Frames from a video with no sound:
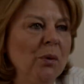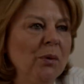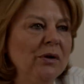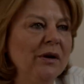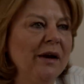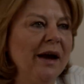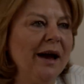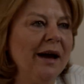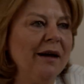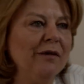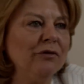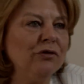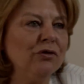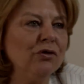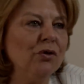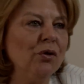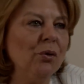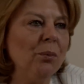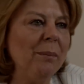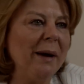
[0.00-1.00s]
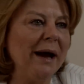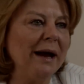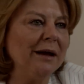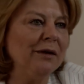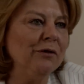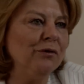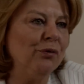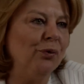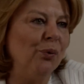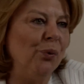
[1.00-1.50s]
we would have to go back
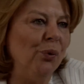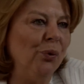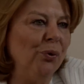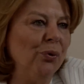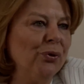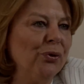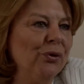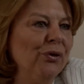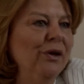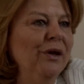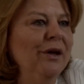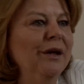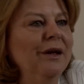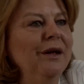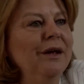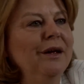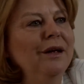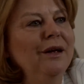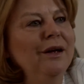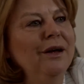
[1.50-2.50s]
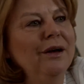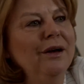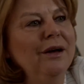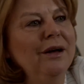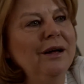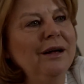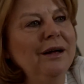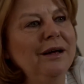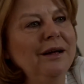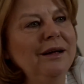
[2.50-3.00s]
and forth.
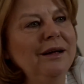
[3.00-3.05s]
Uh,